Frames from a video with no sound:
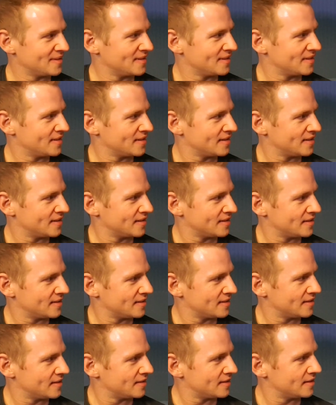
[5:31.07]

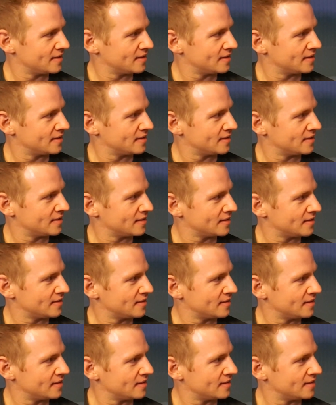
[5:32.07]

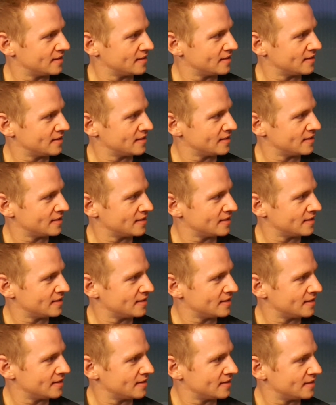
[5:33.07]

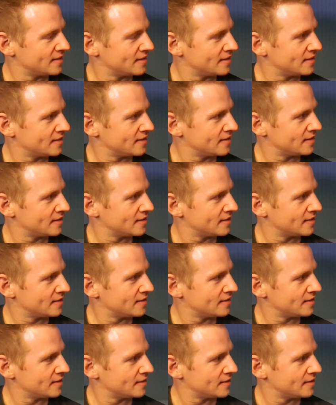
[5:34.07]

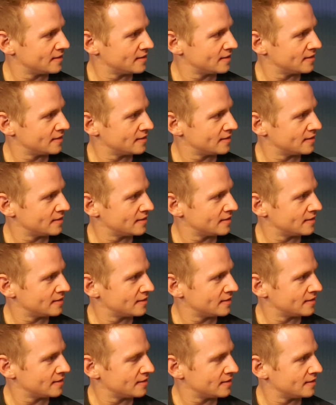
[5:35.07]

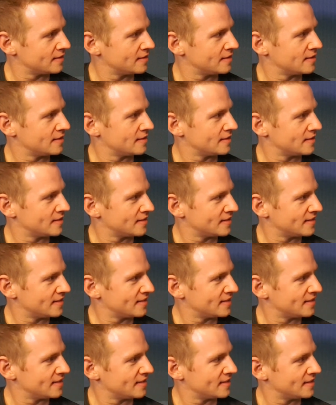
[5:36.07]

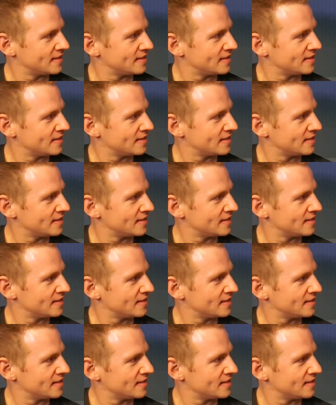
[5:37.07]
The person shown says nothing.